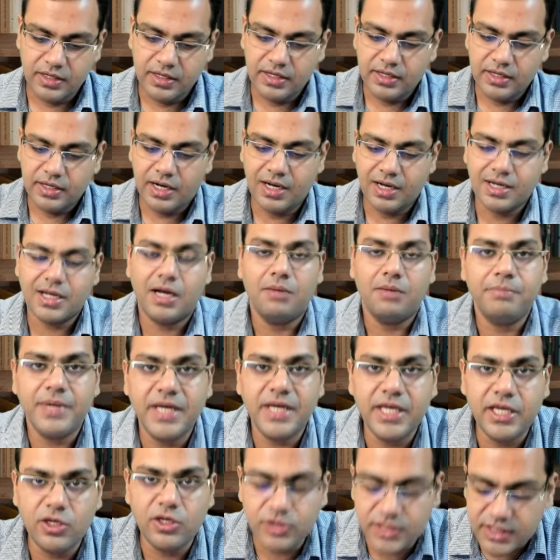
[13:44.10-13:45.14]
A company
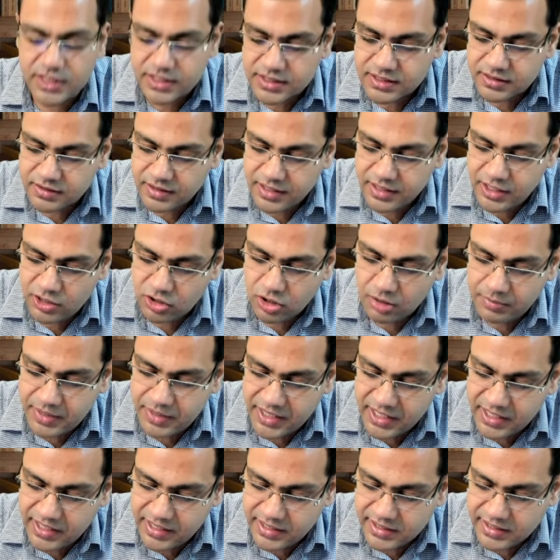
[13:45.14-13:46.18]
uses 3 raw
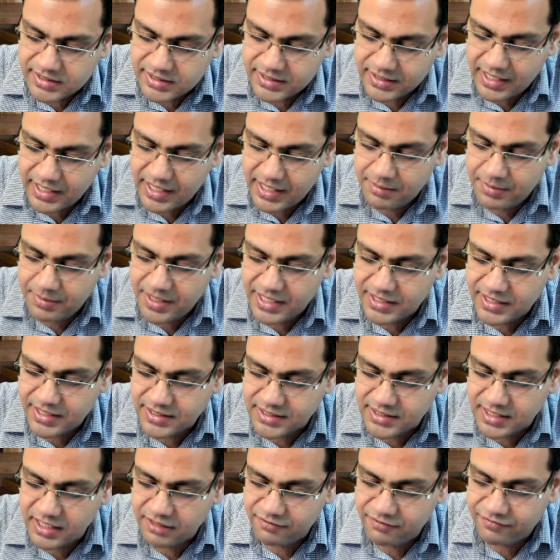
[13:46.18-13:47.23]
materials A, B and
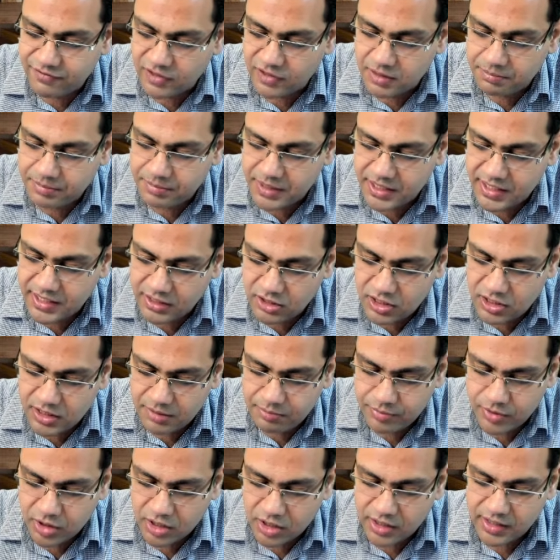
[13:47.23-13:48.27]
C for a particular
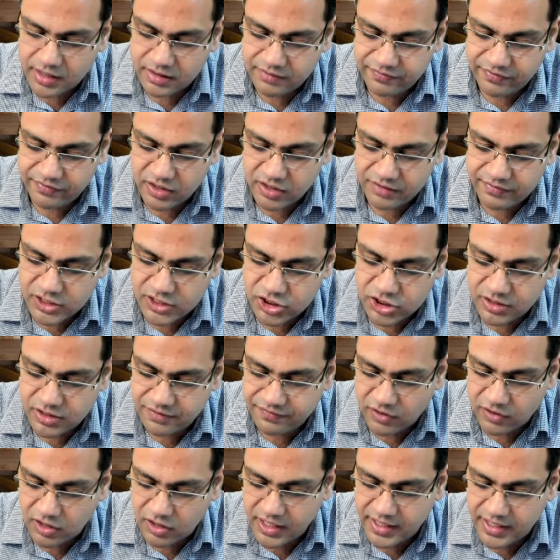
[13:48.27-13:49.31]
product for which the
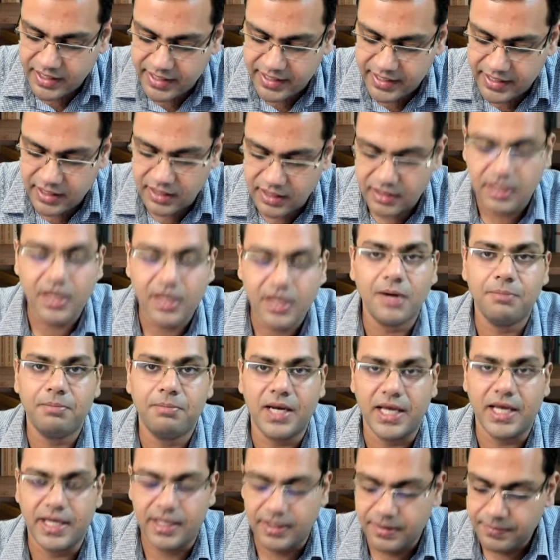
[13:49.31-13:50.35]
following data
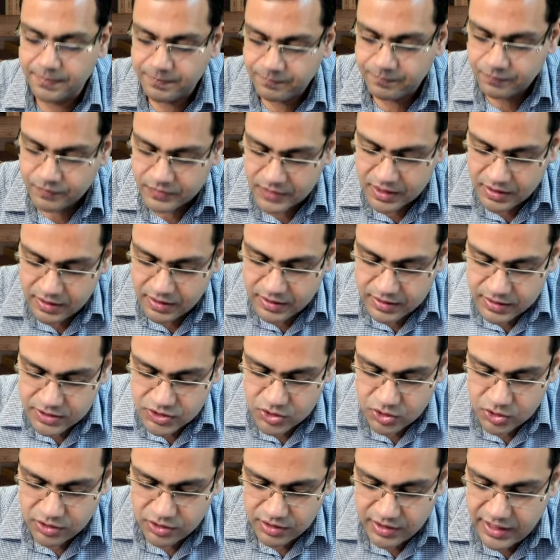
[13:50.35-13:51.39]
apply.
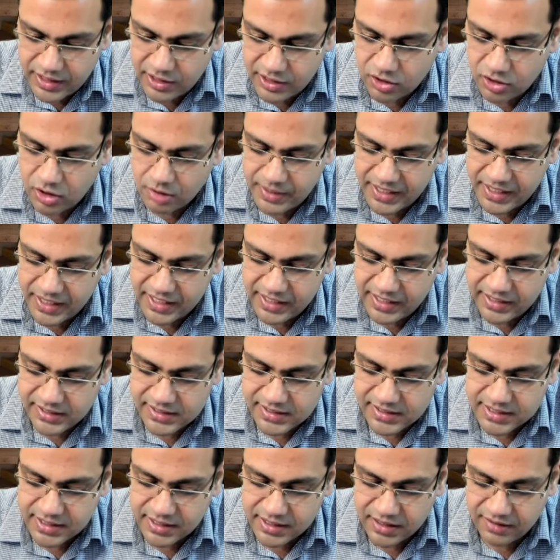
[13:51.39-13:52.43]
So 3 raw
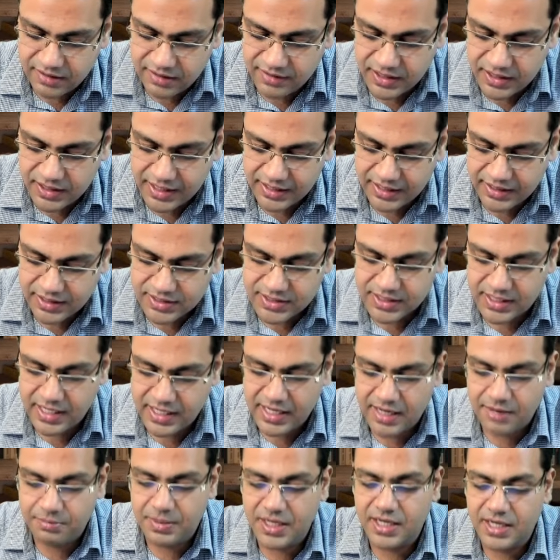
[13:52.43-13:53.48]
materials are given, that is
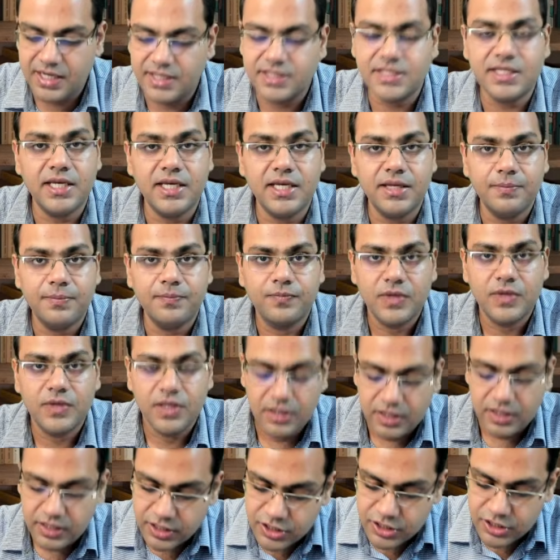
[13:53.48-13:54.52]
A, B and C.
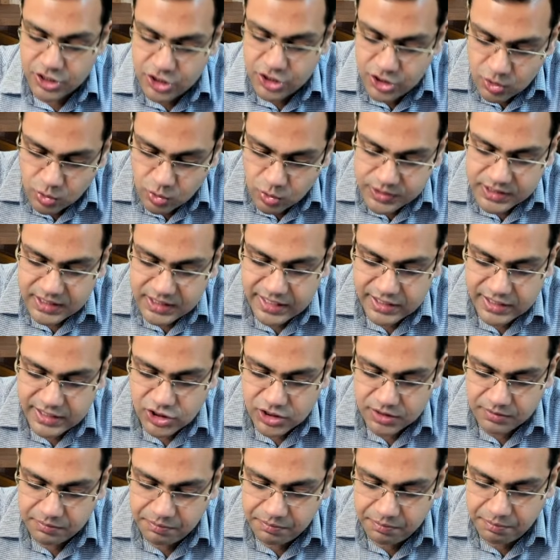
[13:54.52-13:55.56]

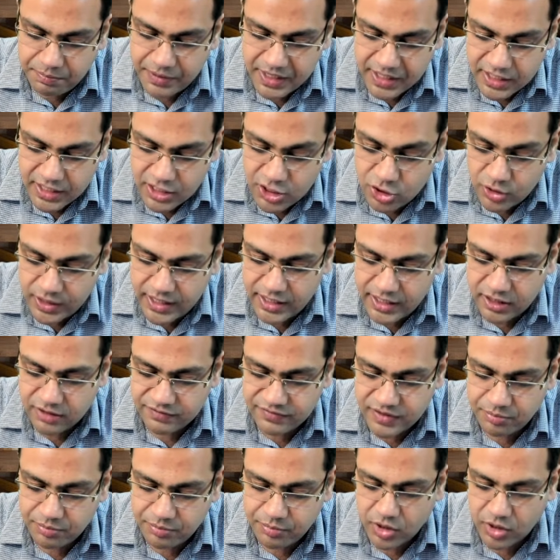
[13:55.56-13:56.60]
Usage per unit of
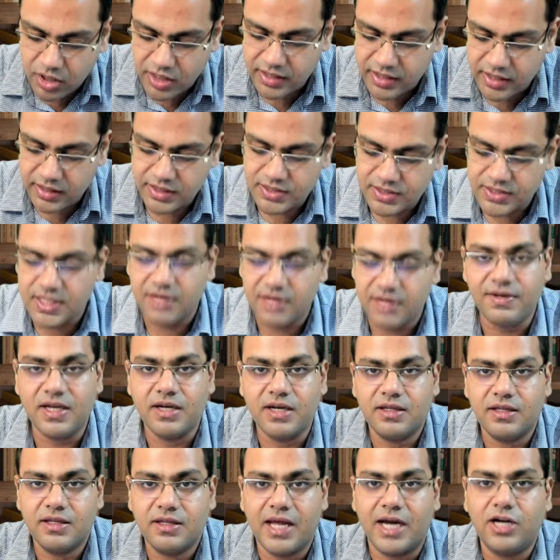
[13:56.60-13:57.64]
the product is
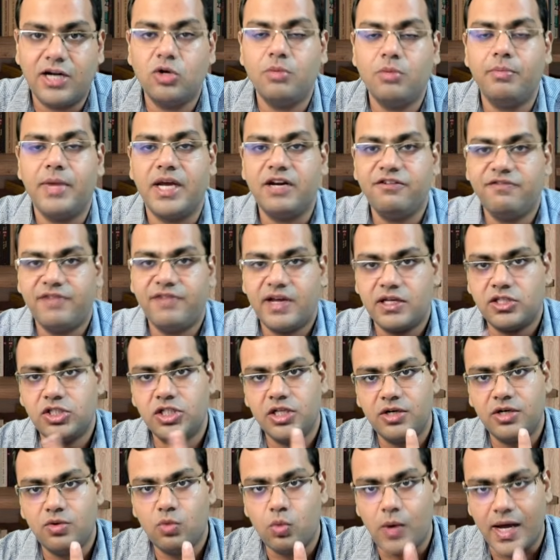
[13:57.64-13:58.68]
given, that to
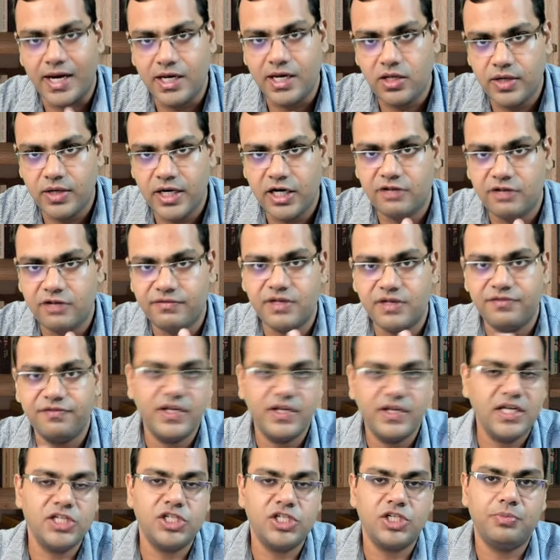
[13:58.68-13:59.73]
manufacture 1 unit of the finished